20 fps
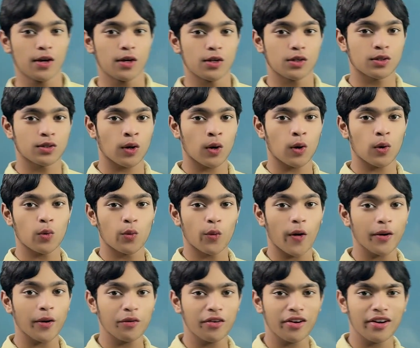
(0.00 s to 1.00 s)
So
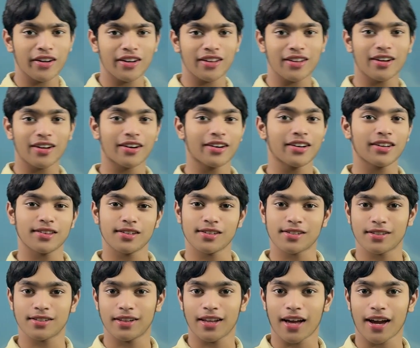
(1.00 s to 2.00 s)
what we're gonna learn in this
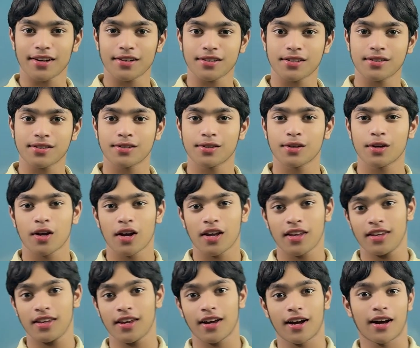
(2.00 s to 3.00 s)
class,
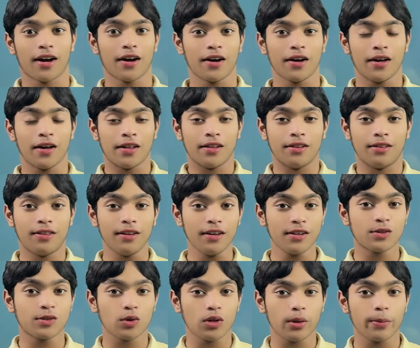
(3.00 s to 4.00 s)

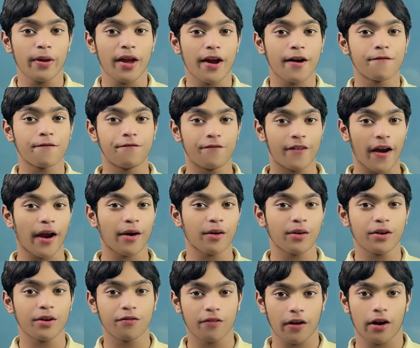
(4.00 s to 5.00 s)
this will be a
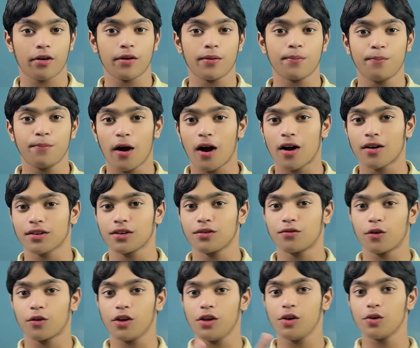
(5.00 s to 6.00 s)
very important
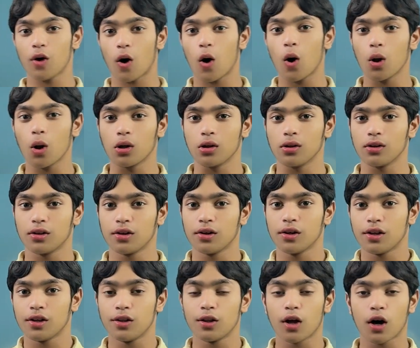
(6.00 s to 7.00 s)
for you all.
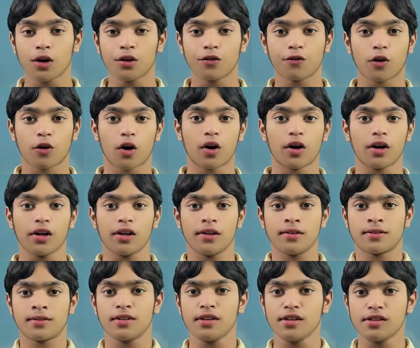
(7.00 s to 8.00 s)
Not for,
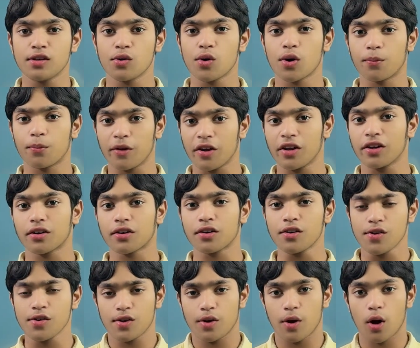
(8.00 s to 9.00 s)
since you're a
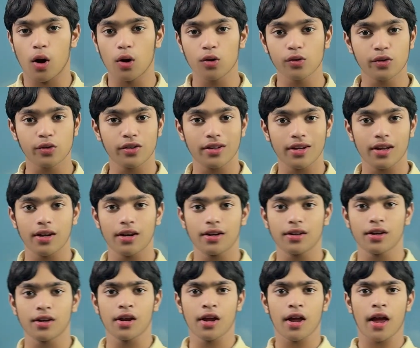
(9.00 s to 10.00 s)
beginner, you also need
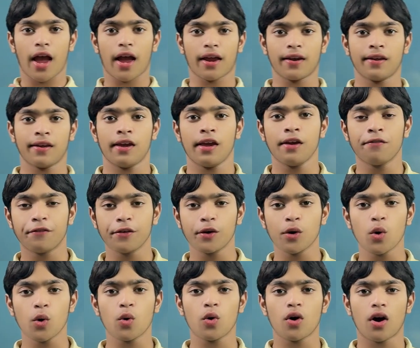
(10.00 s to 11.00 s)
it, and if
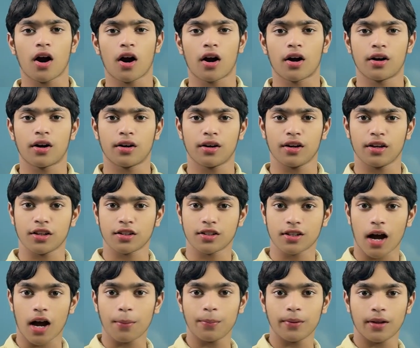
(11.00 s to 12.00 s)
you are in the
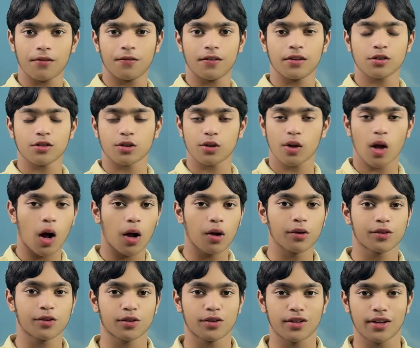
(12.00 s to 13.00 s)
top level, so you
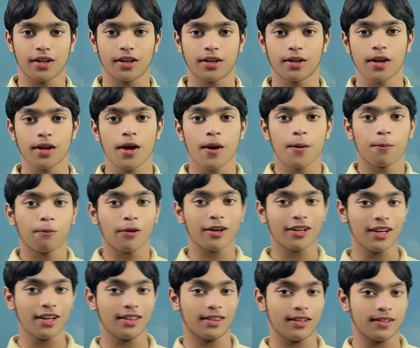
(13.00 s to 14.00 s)
also need it.
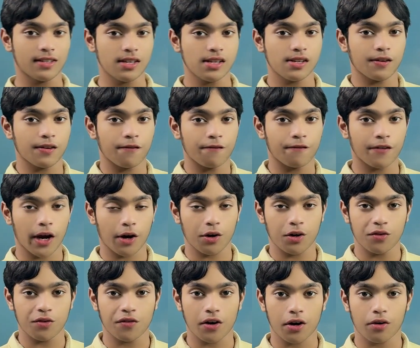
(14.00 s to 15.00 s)
Mainly this is
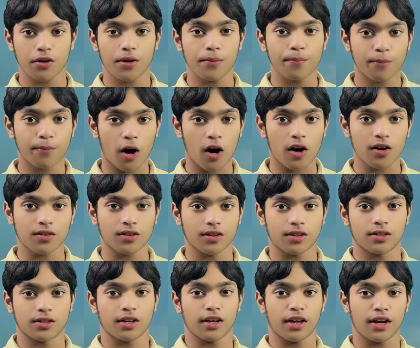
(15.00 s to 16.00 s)
very
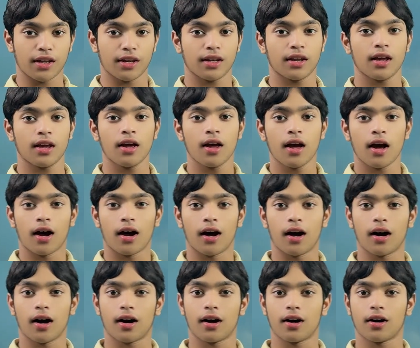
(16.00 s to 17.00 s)
important in
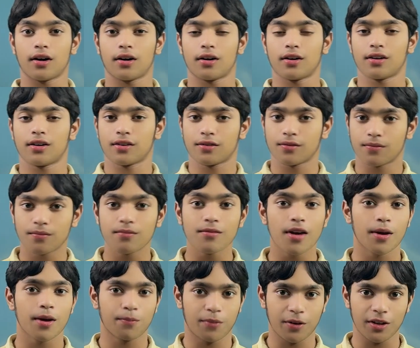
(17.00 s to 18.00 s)

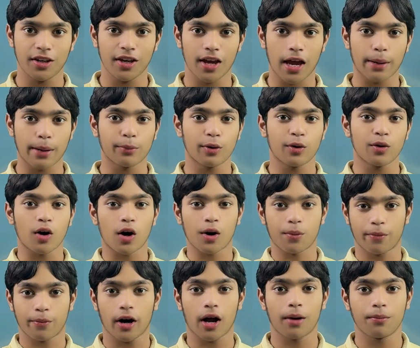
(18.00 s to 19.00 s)
BDMO or
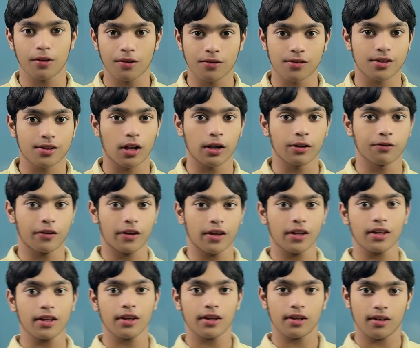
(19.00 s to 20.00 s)
problem
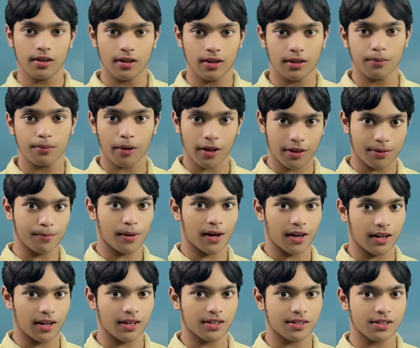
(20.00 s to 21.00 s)
solving in
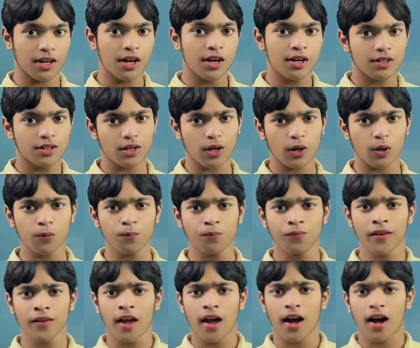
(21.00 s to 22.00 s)
mathematics.
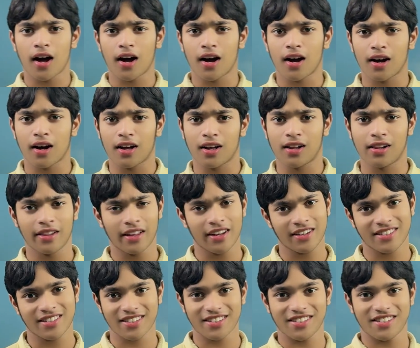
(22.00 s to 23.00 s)
So
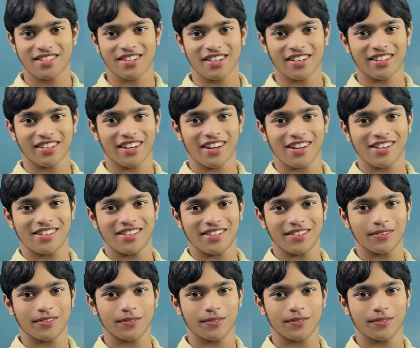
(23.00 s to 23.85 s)
let's get started.